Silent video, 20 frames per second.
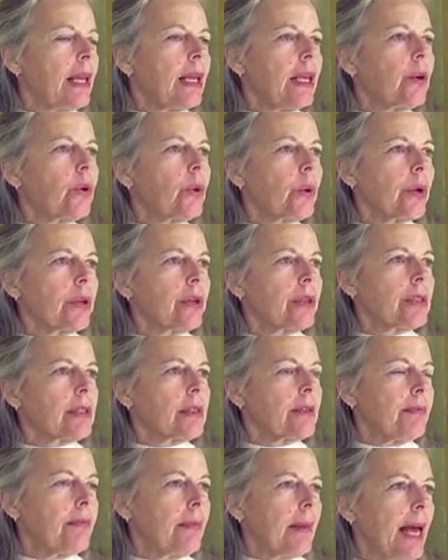many
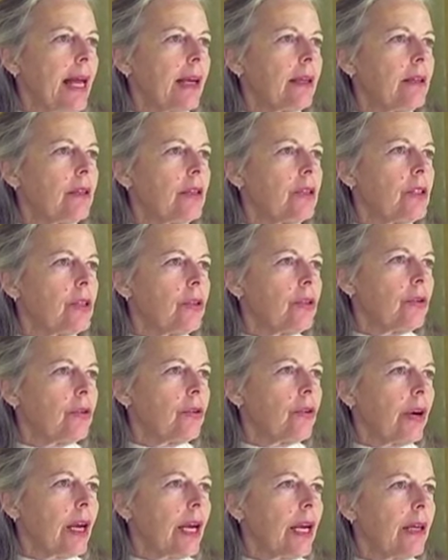orders of
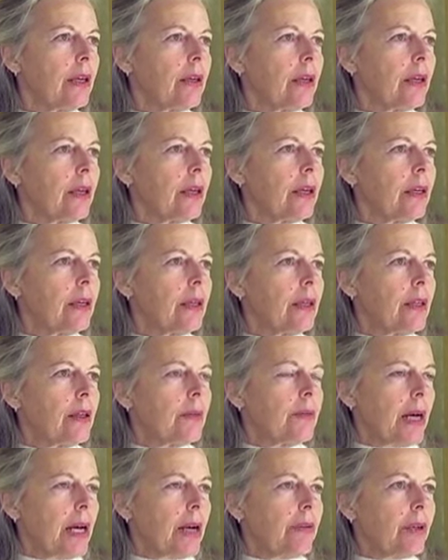magnitude greater,
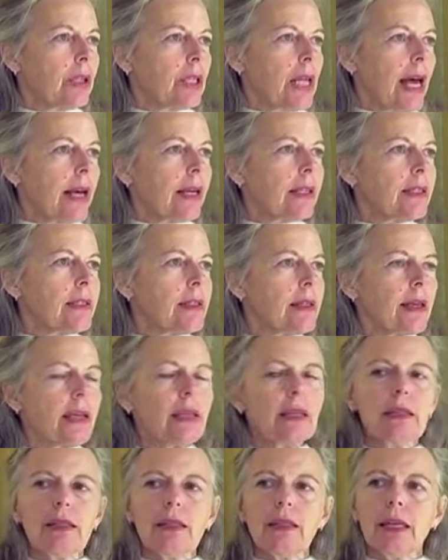by relaxing
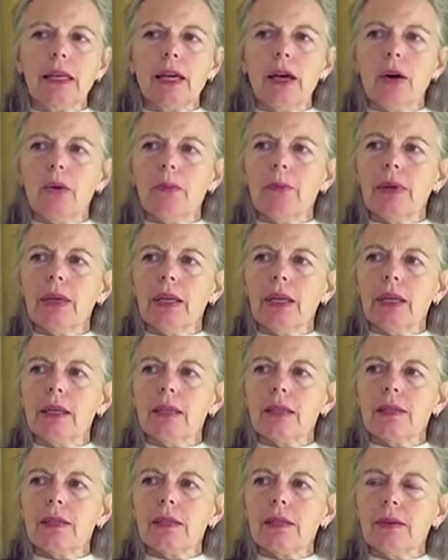into the
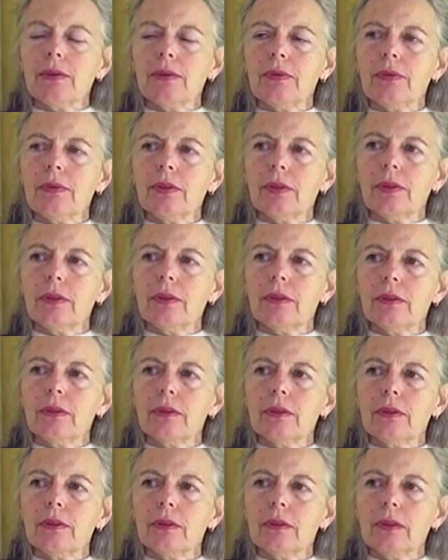openness of
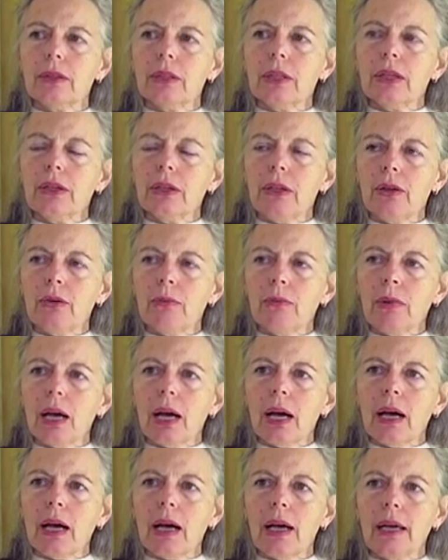the new
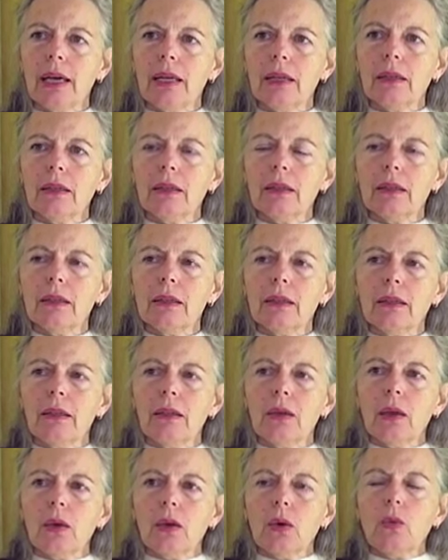mind.
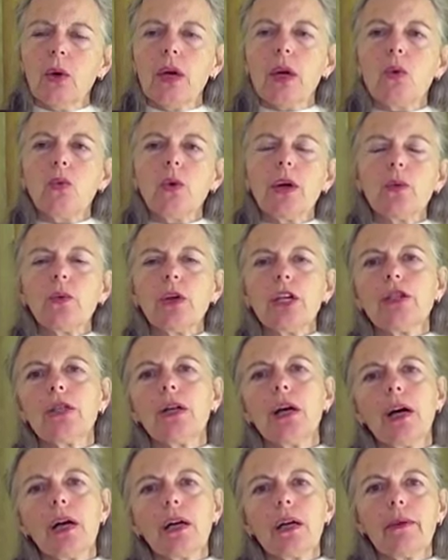When we
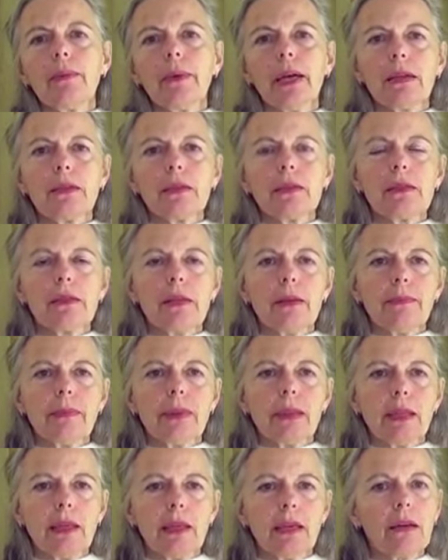talk about
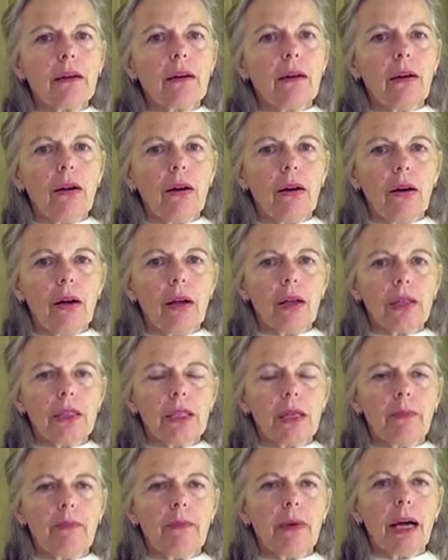something
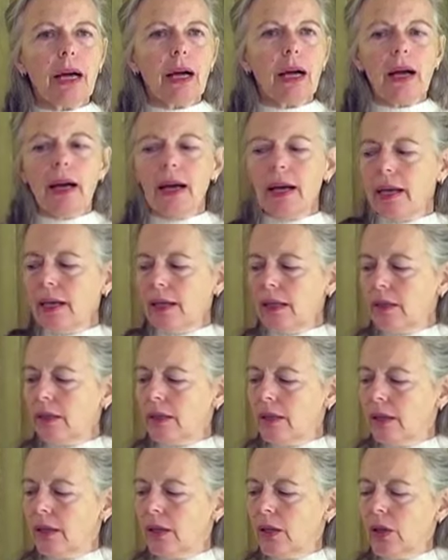called a
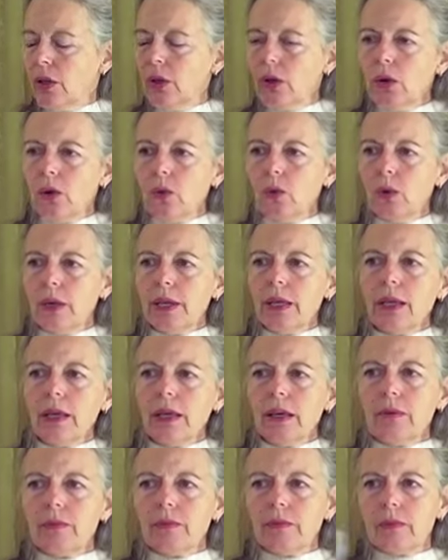mind,
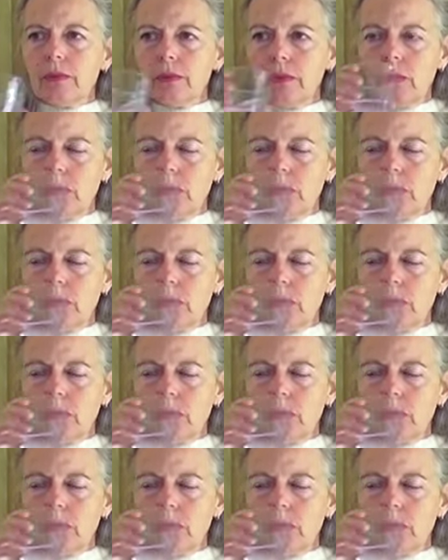we